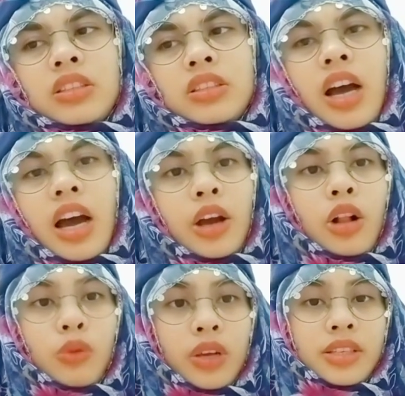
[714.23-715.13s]
I
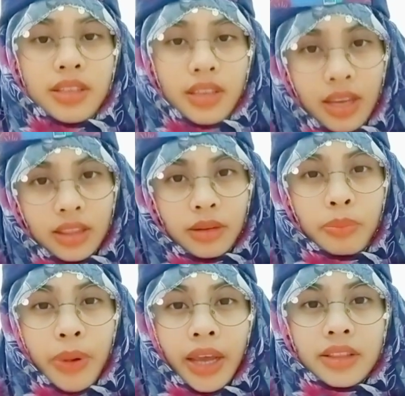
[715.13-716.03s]
always get the
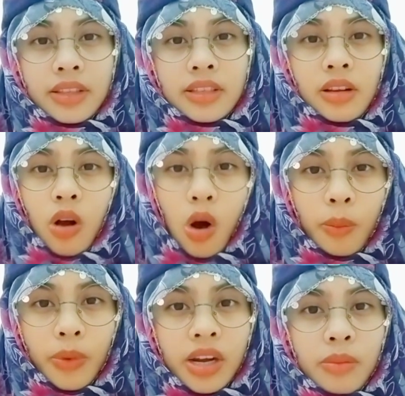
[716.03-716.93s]
bad
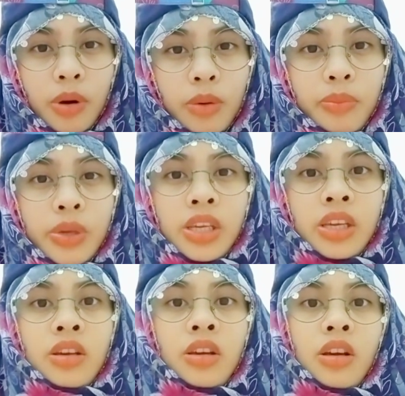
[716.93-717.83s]
comment about
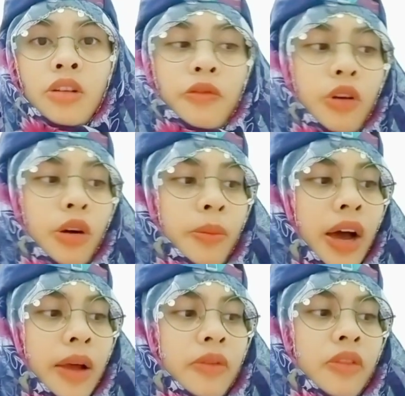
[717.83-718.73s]
me from
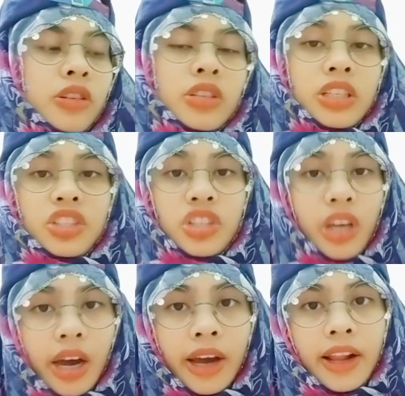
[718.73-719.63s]
I was a
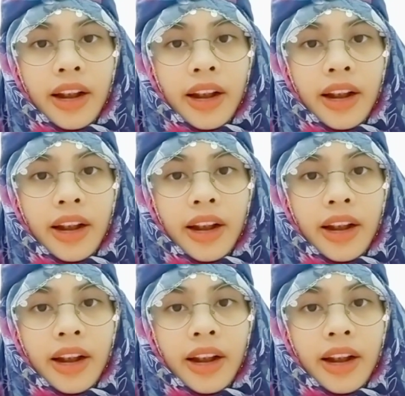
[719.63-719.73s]
child